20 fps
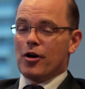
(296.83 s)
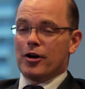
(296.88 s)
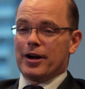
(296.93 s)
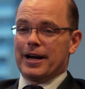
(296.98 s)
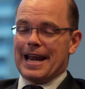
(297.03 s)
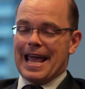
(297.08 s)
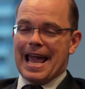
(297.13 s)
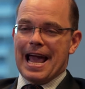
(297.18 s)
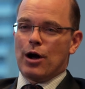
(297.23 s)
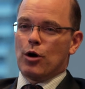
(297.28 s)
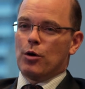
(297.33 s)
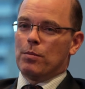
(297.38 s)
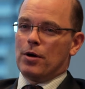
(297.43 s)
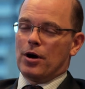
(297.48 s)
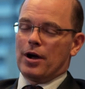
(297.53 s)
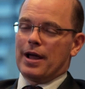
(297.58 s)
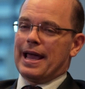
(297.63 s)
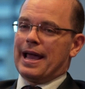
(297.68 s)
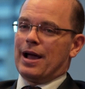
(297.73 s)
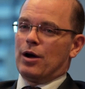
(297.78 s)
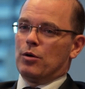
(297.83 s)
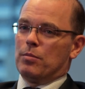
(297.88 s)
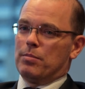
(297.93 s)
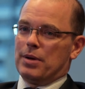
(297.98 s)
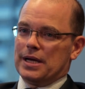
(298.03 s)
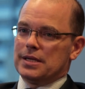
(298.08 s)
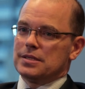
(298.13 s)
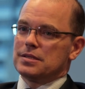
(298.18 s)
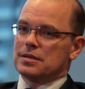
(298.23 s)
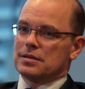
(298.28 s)
on an hour by hour
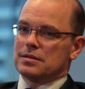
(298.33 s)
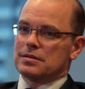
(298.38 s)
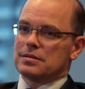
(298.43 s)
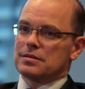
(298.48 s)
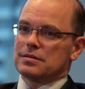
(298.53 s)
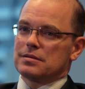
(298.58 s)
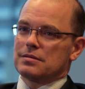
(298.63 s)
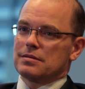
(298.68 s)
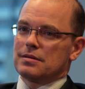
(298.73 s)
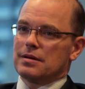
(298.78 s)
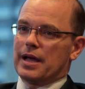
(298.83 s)
basis.